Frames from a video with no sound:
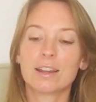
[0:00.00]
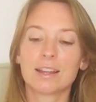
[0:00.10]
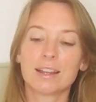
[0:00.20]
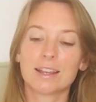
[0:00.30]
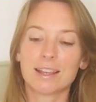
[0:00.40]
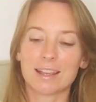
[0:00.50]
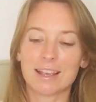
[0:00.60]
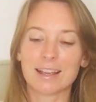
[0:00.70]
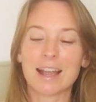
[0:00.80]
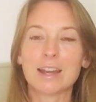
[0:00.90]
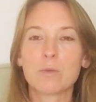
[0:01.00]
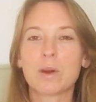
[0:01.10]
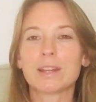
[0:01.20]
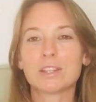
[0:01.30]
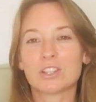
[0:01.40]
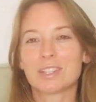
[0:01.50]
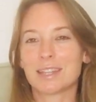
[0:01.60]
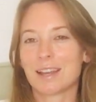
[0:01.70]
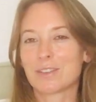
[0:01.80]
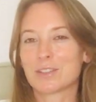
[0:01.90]
I kind of wanted to just
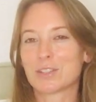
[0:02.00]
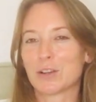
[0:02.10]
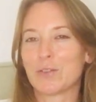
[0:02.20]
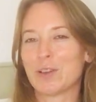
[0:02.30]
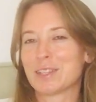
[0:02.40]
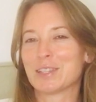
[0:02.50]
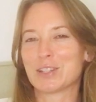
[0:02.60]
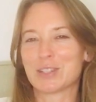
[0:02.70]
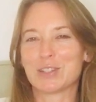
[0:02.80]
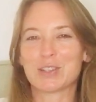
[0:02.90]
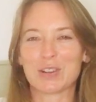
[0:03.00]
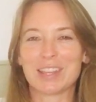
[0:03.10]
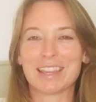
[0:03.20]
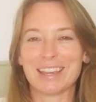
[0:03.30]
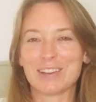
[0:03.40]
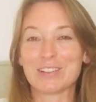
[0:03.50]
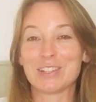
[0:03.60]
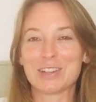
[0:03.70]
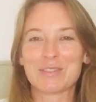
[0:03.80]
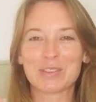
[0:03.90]
stay on the surface and just enjoy the
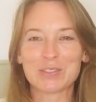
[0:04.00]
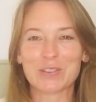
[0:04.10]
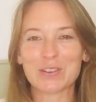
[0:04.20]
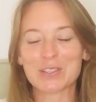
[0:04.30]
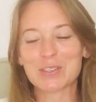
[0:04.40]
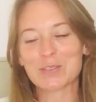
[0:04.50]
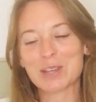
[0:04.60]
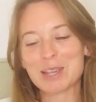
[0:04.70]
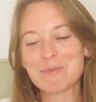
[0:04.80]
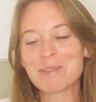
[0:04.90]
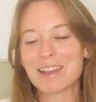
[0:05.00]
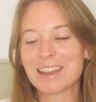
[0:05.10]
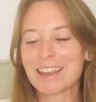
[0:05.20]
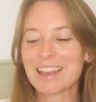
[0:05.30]
energy of those first three, but